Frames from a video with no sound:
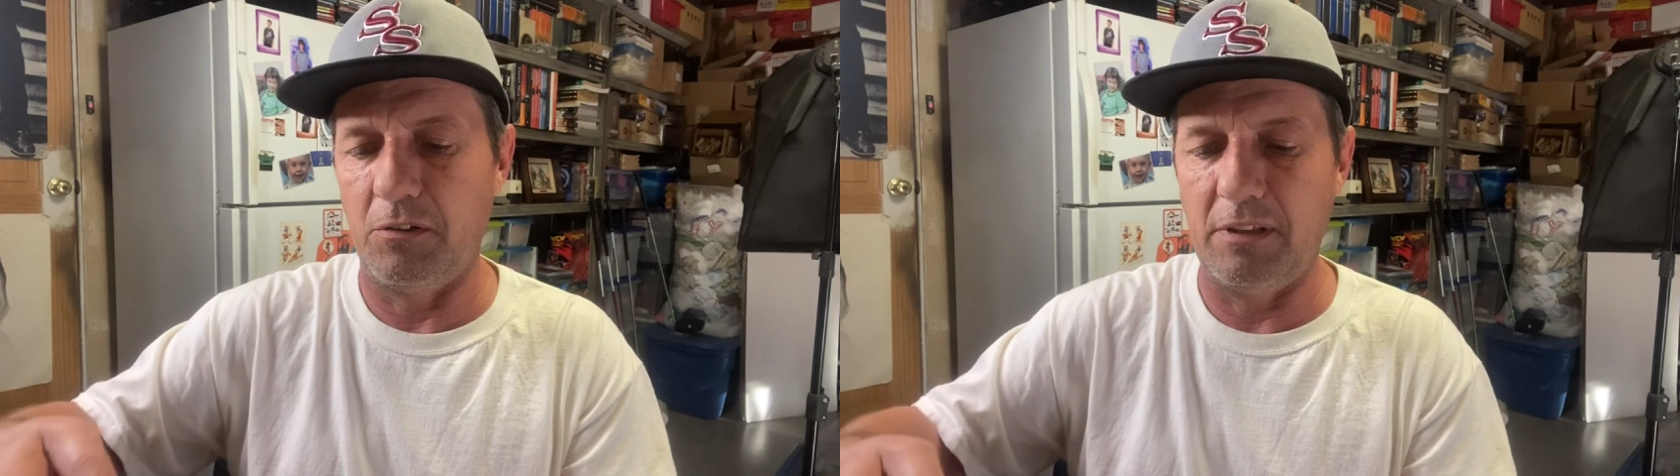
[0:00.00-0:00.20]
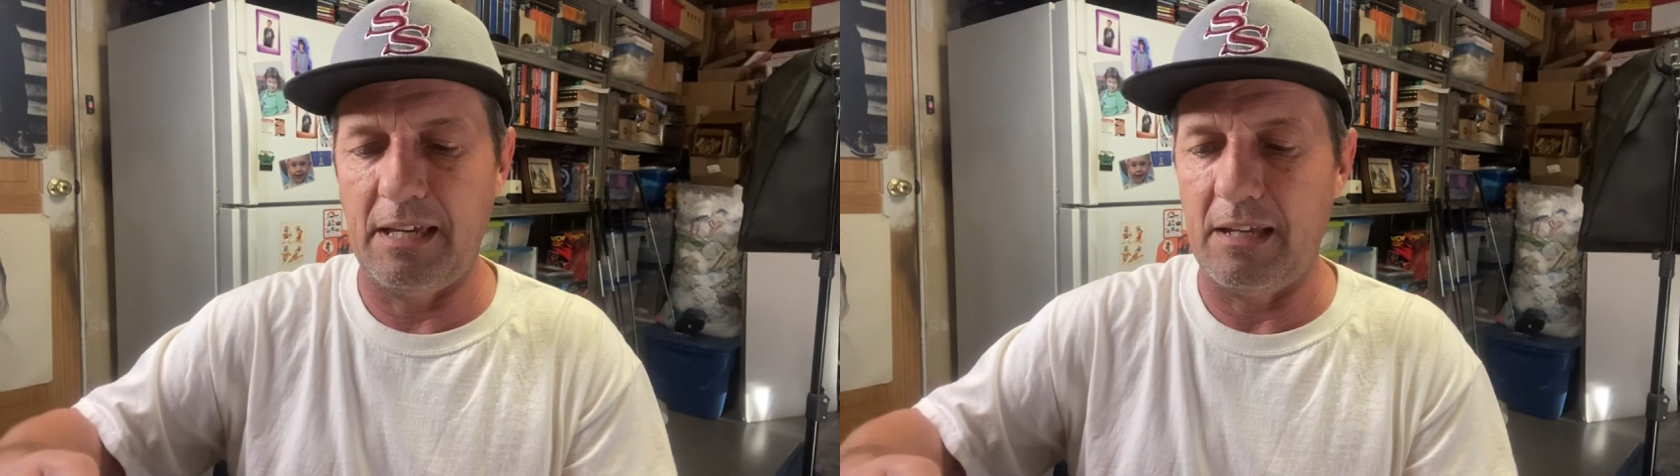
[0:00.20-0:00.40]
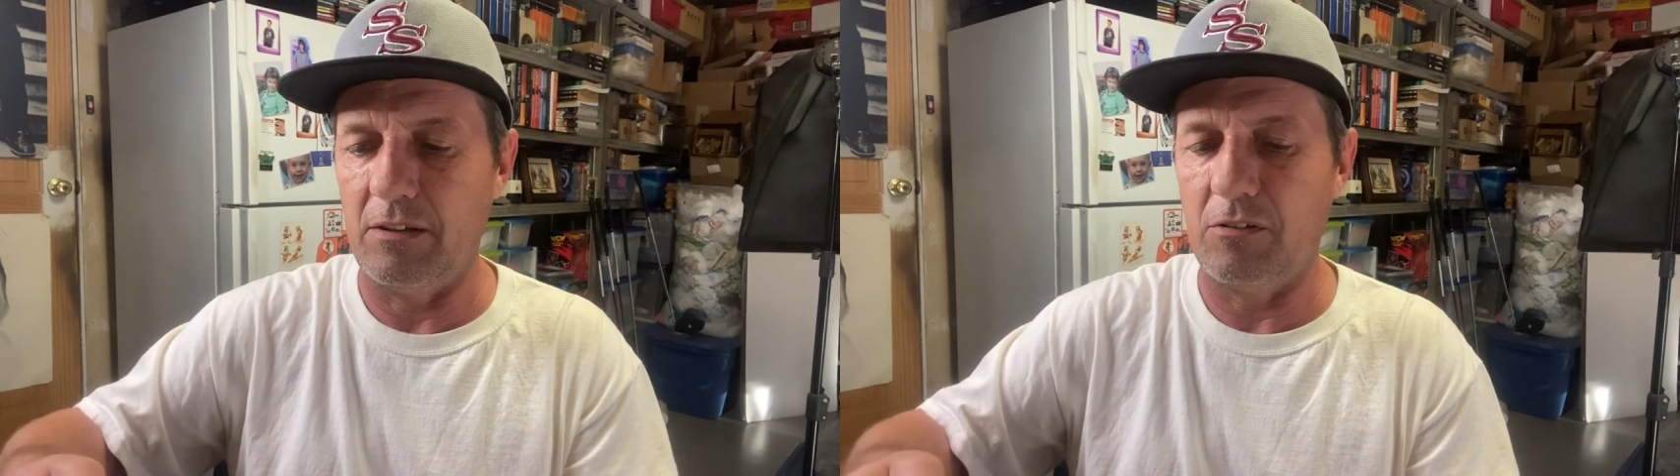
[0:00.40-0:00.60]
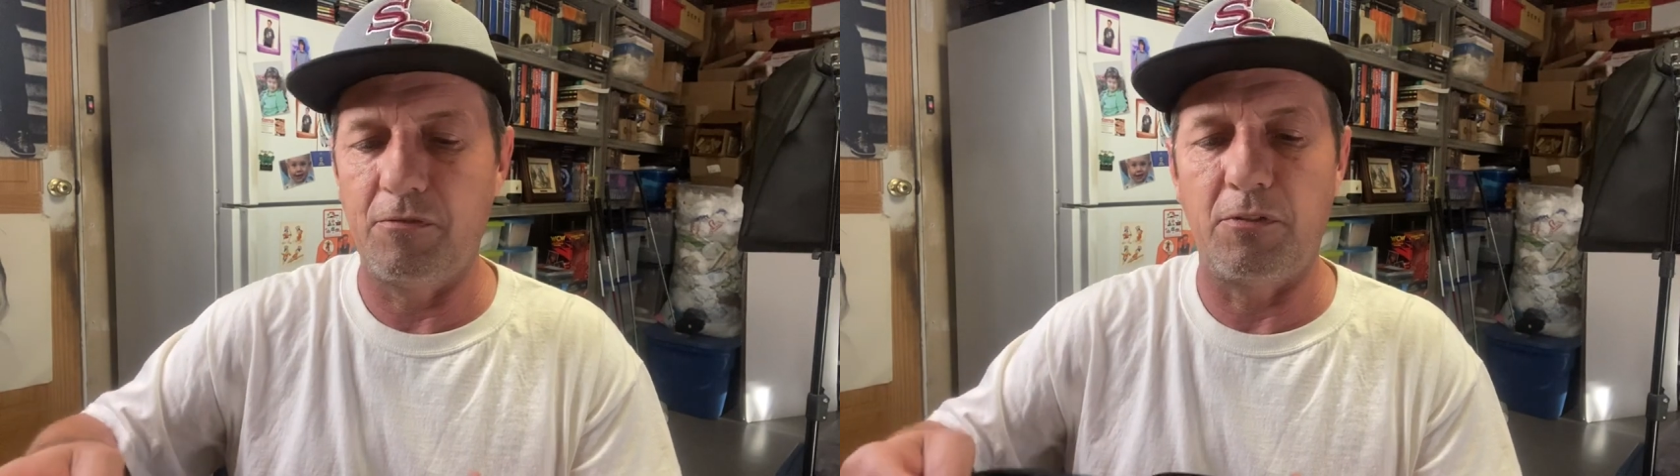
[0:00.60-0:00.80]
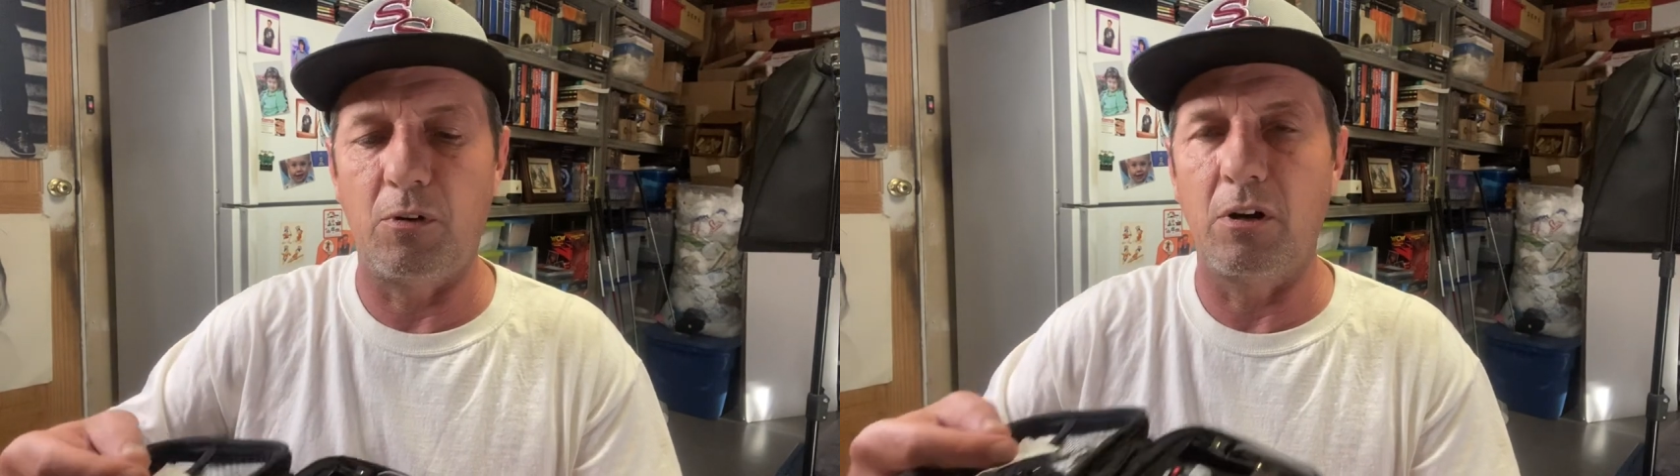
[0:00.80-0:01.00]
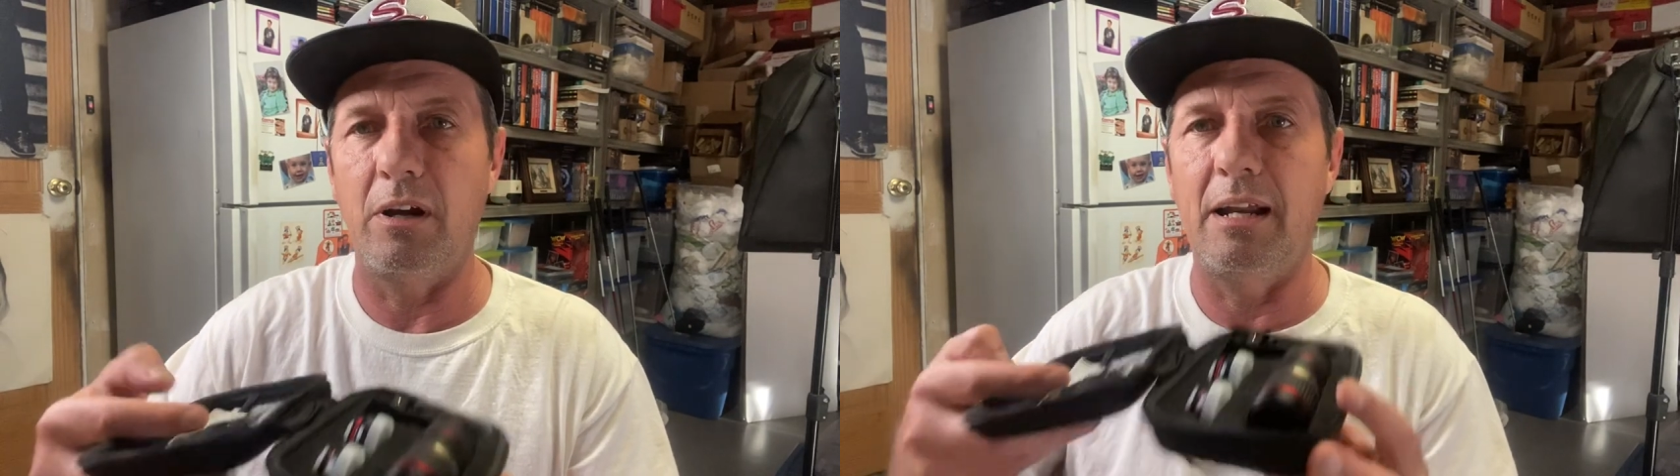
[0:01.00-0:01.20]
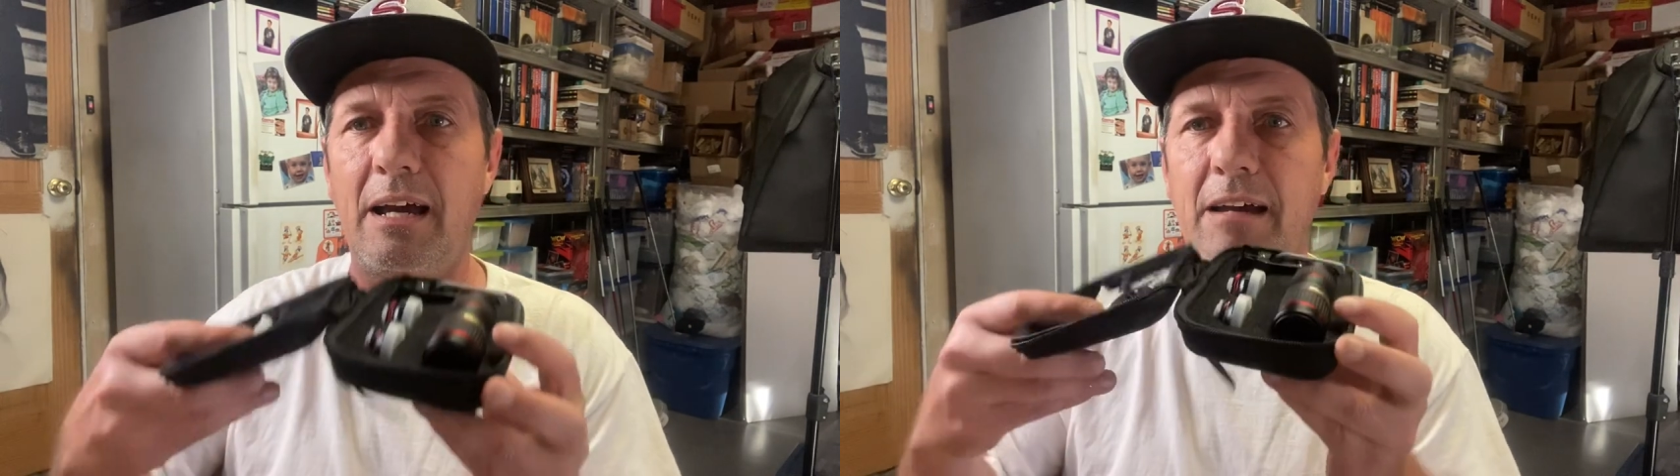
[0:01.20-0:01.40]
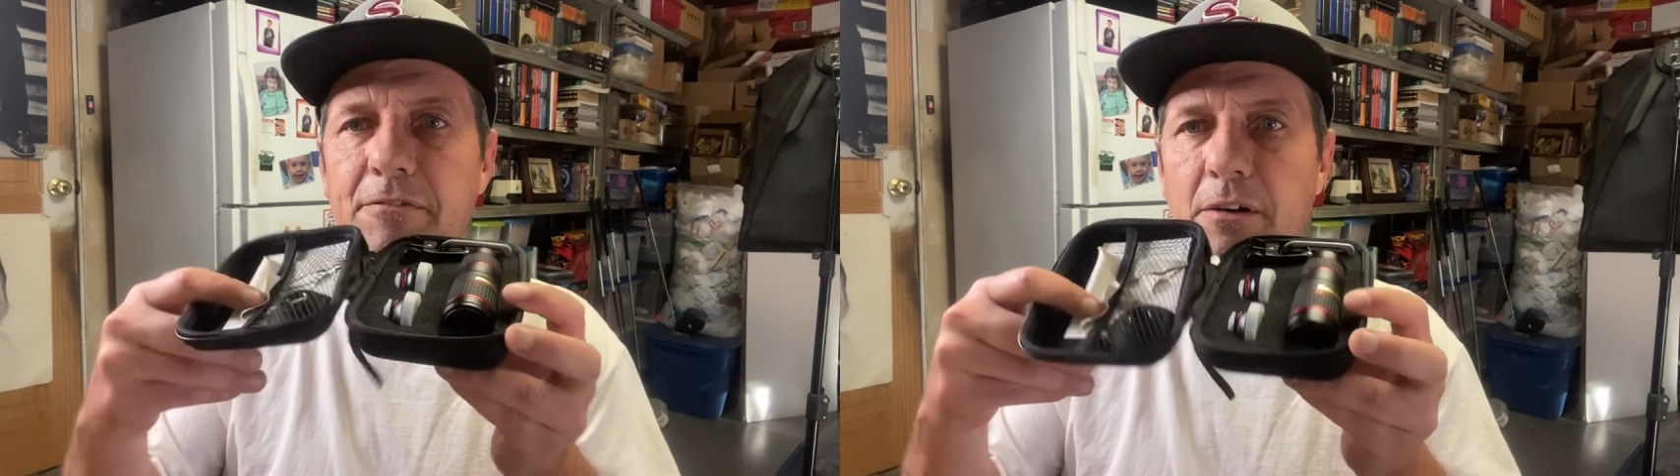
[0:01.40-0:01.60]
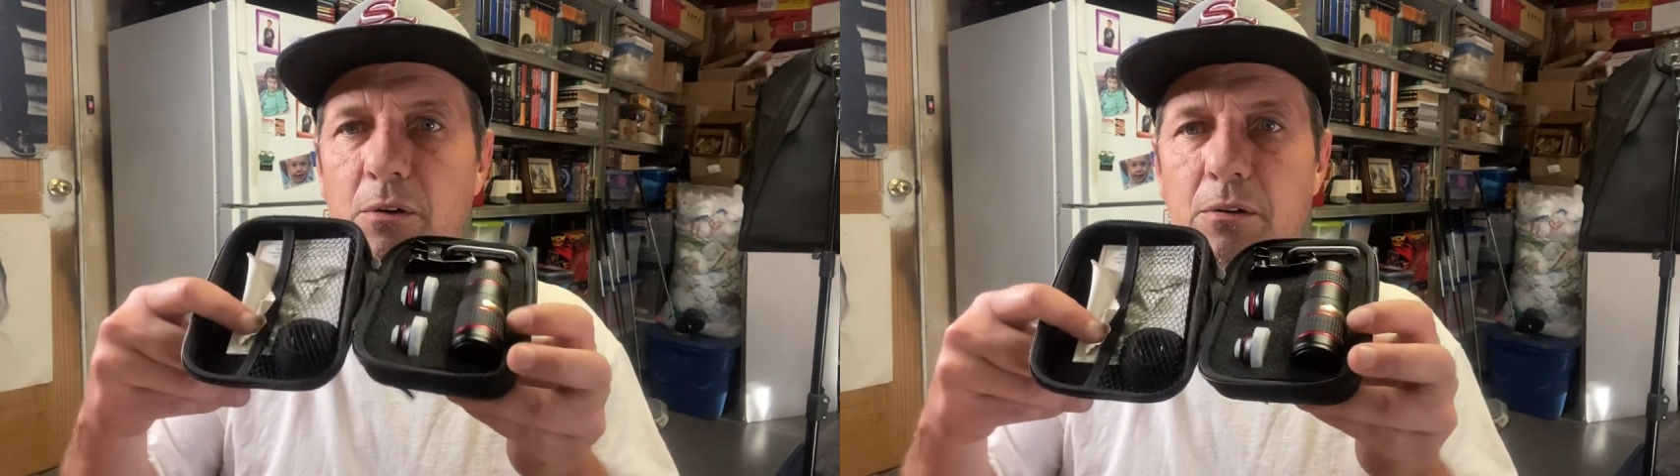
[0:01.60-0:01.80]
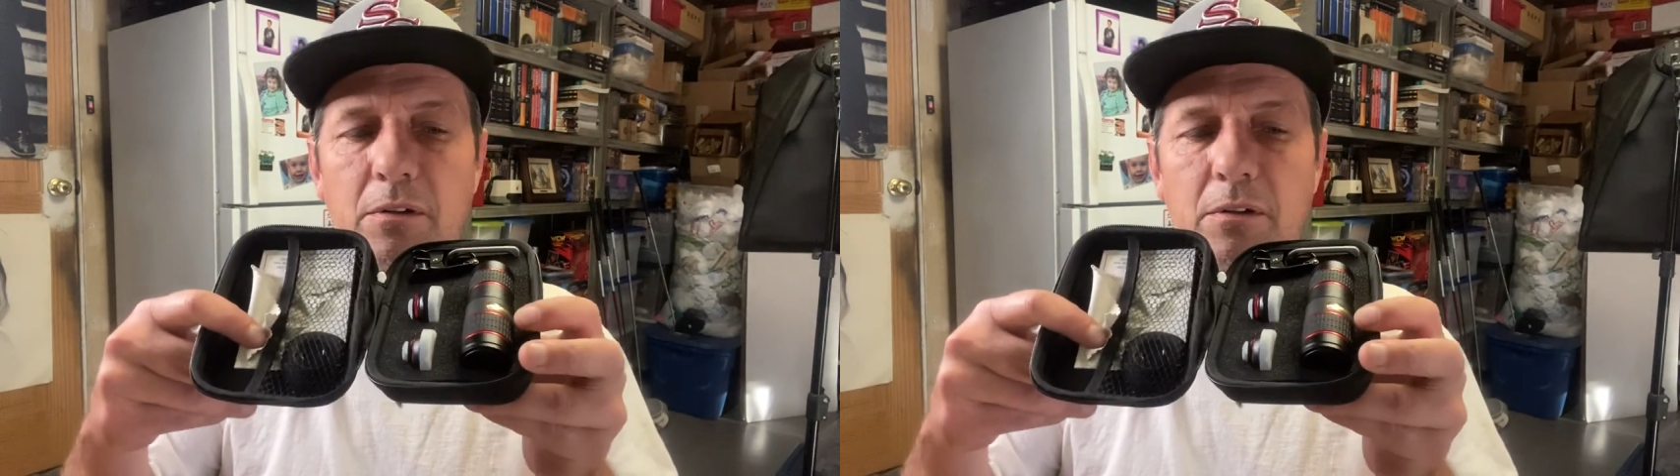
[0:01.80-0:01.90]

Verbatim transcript: lens for an iPhone.